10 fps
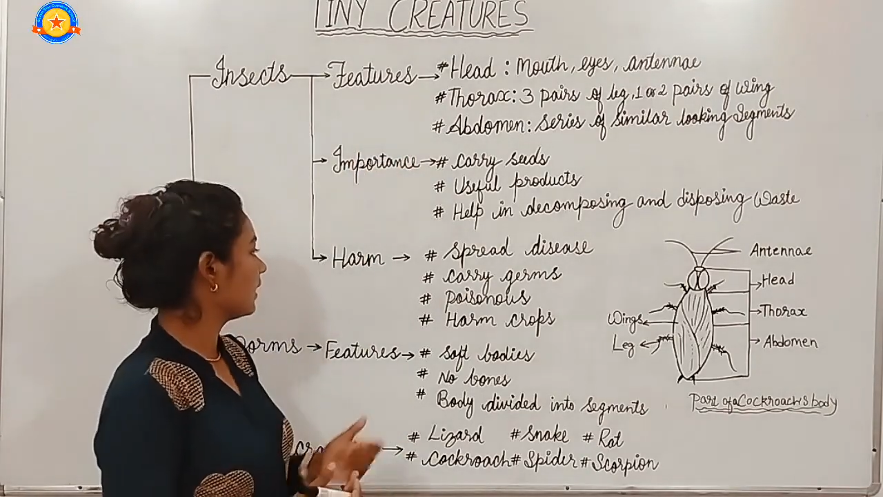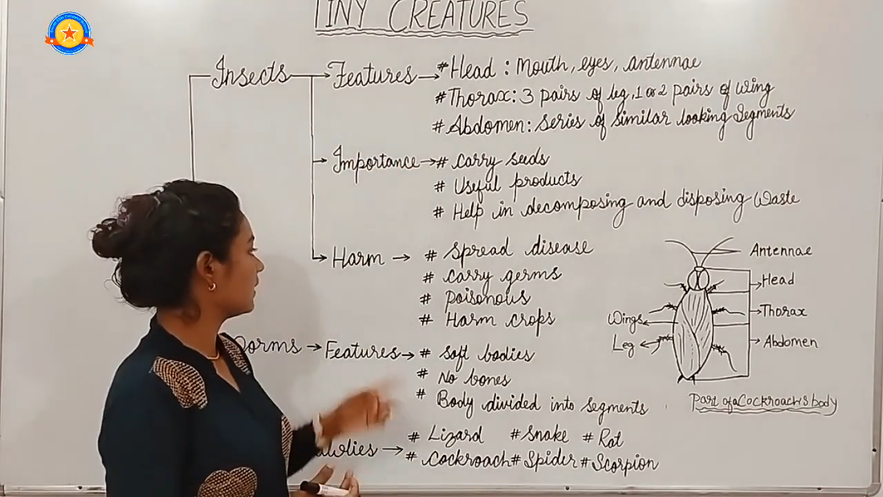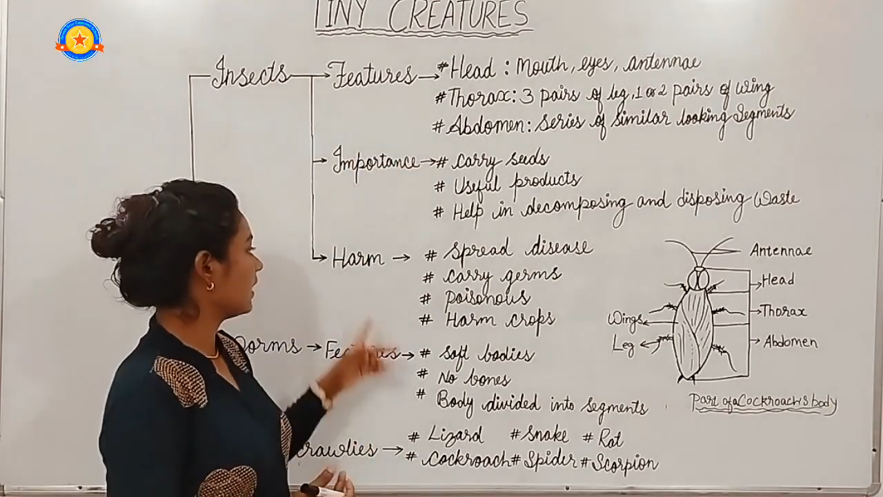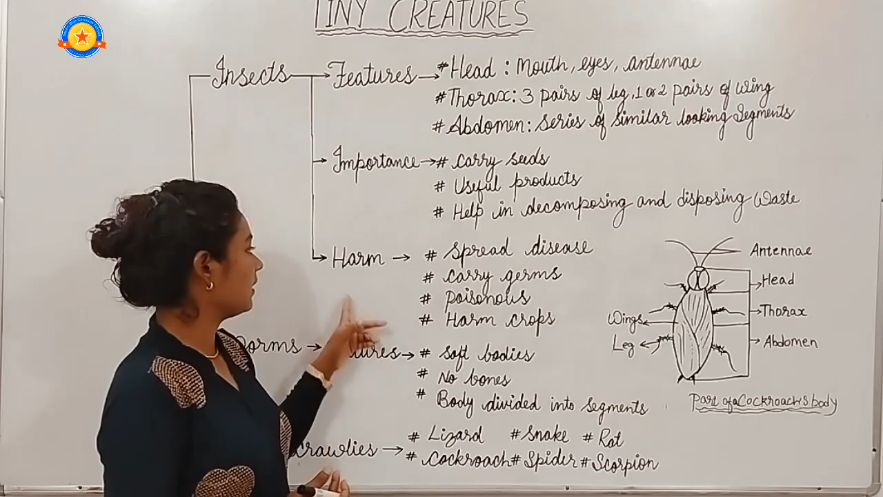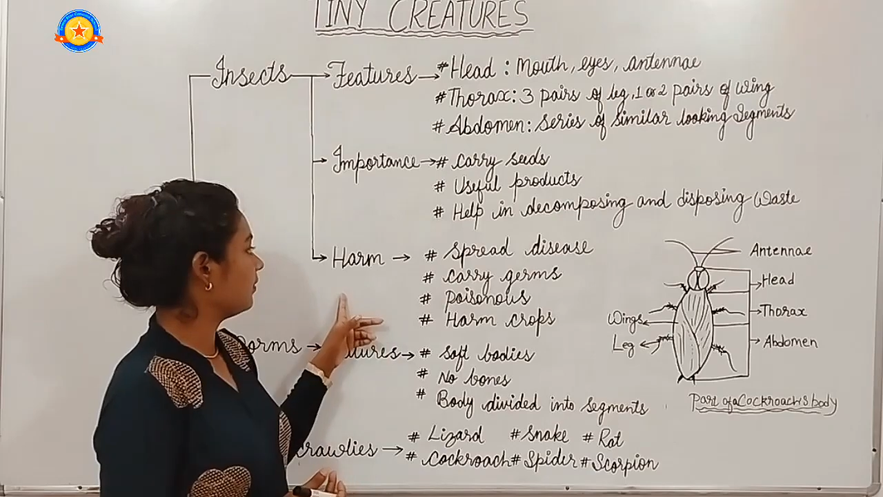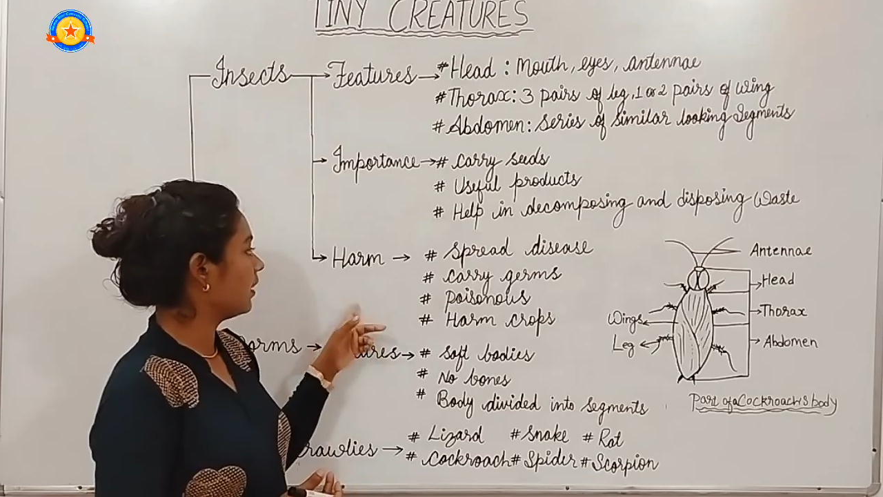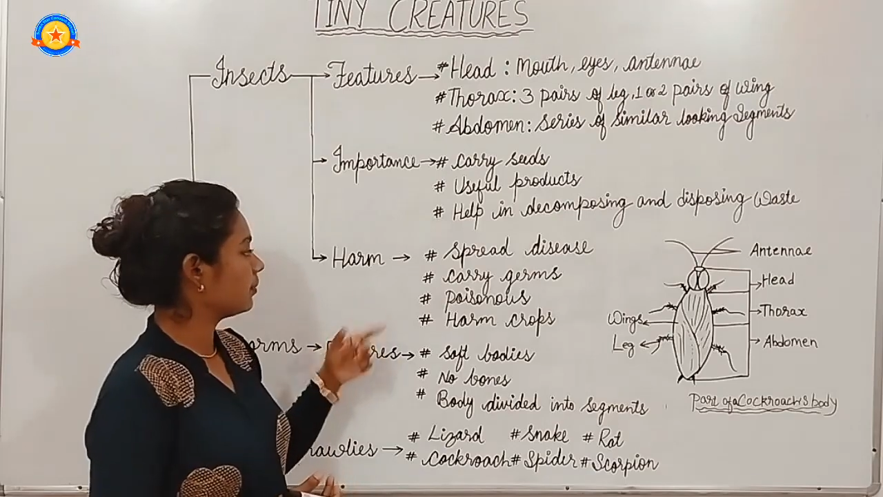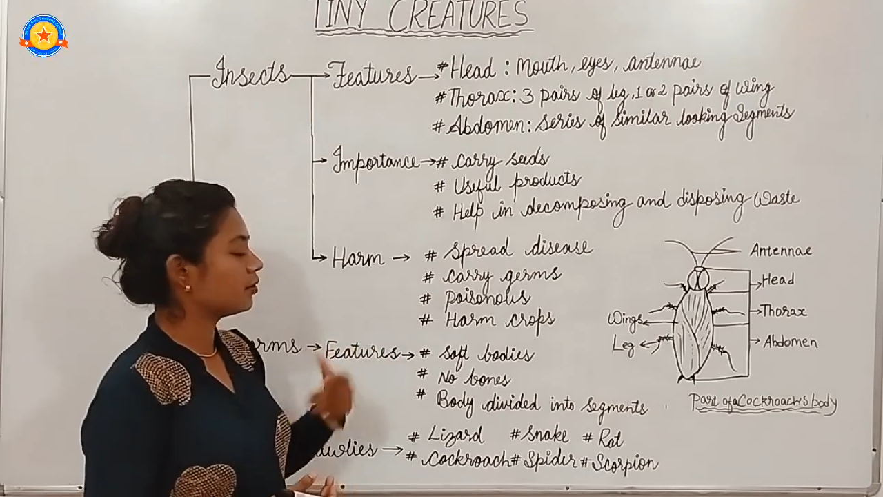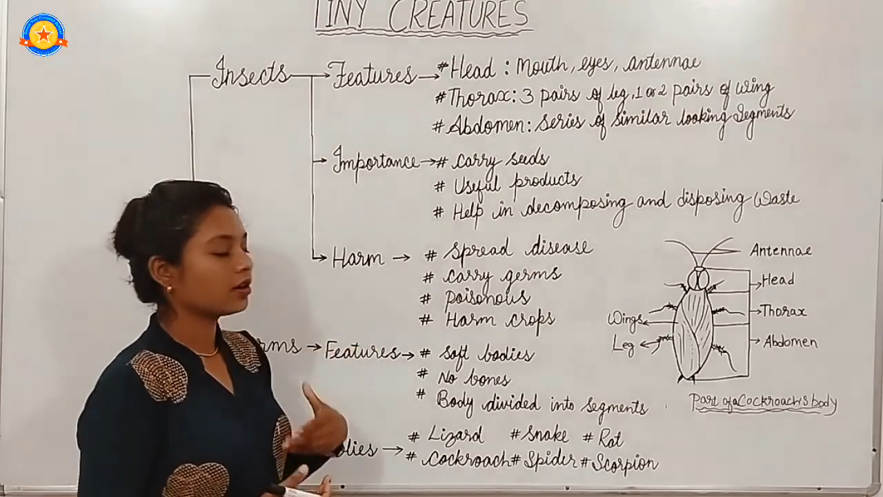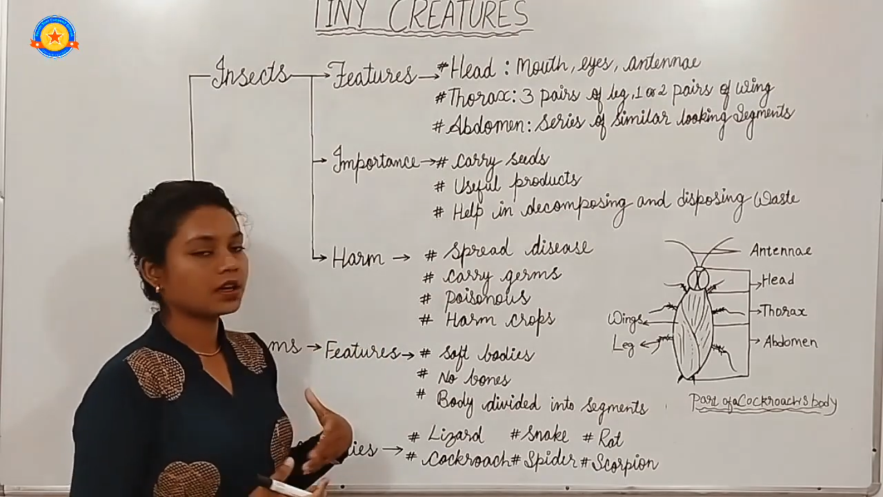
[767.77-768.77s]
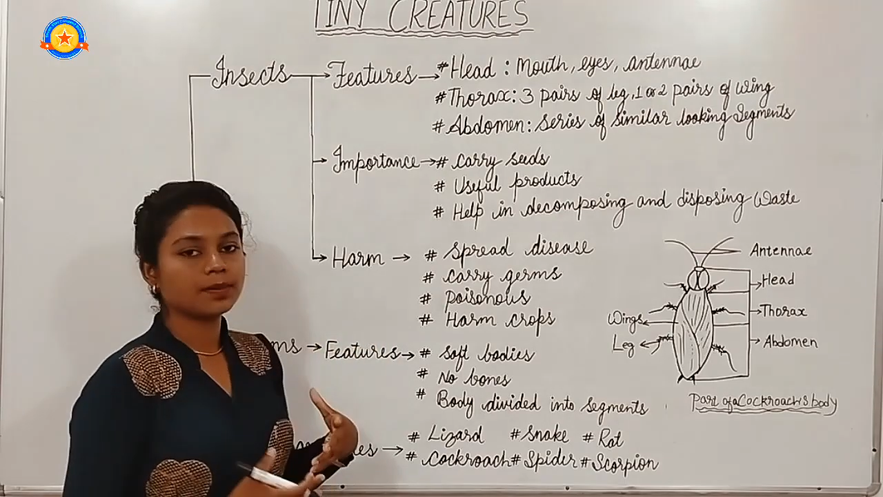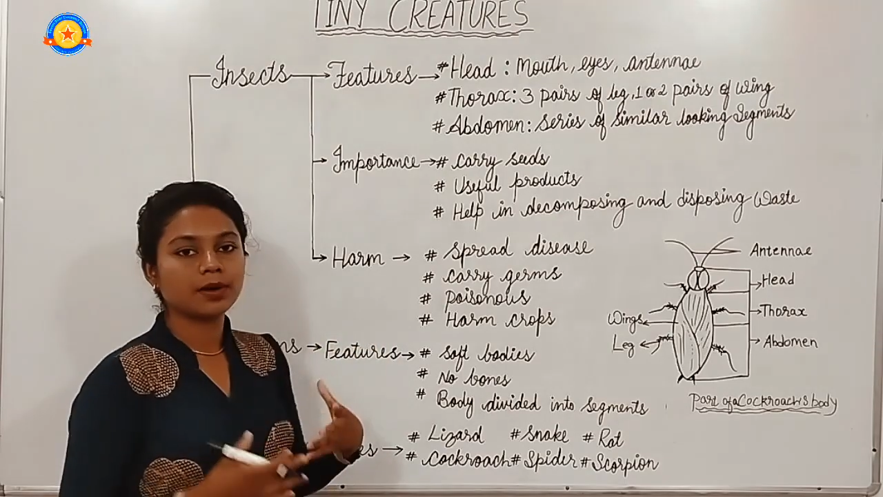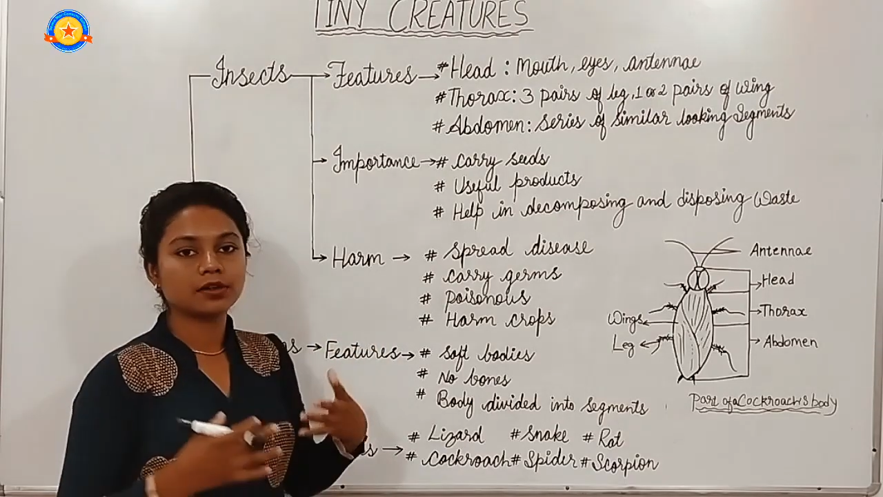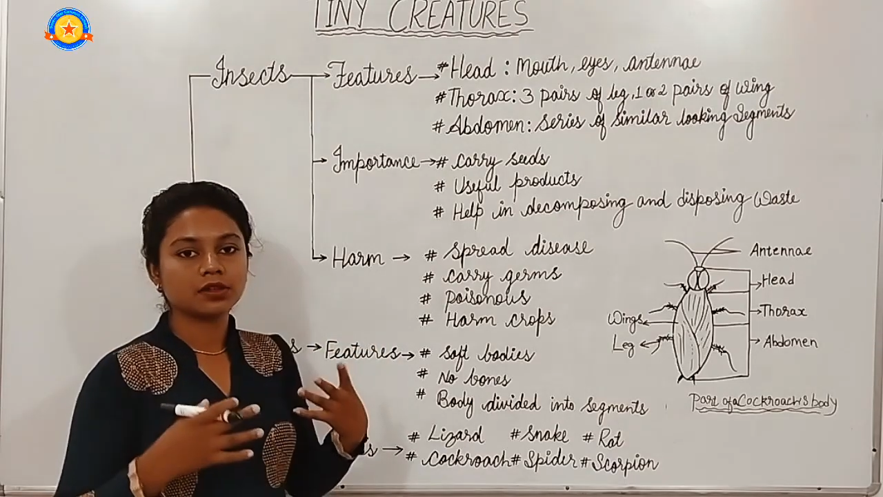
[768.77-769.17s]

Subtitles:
and we have talked about